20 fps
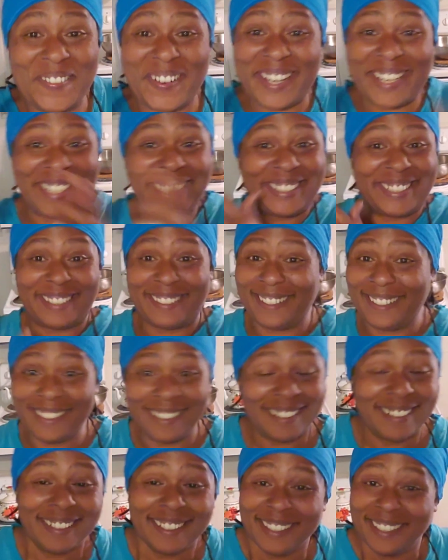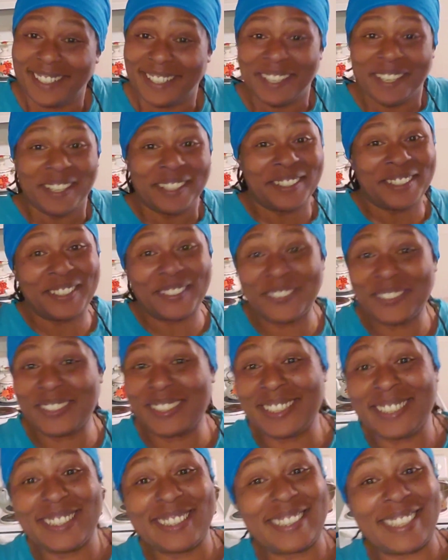ready to do
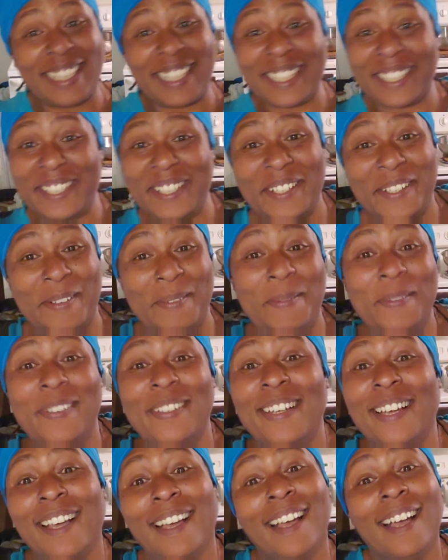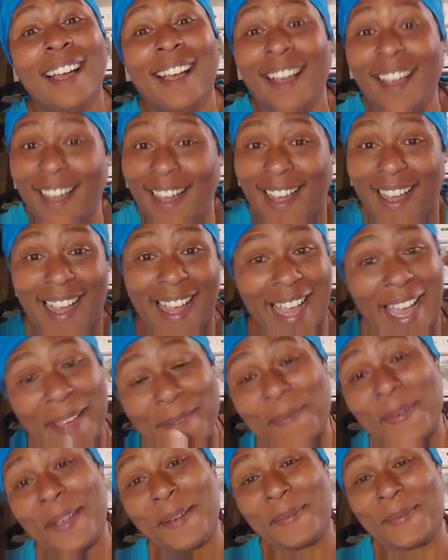this daggum
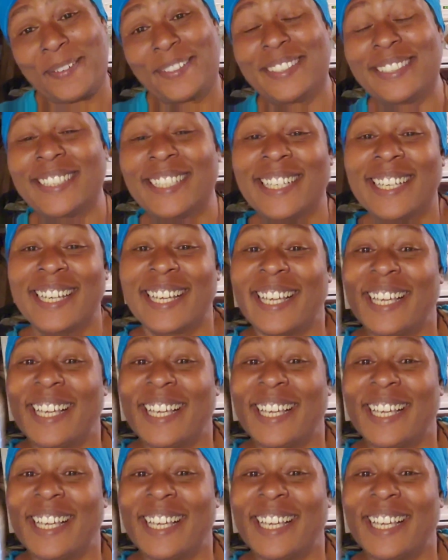hot peppers.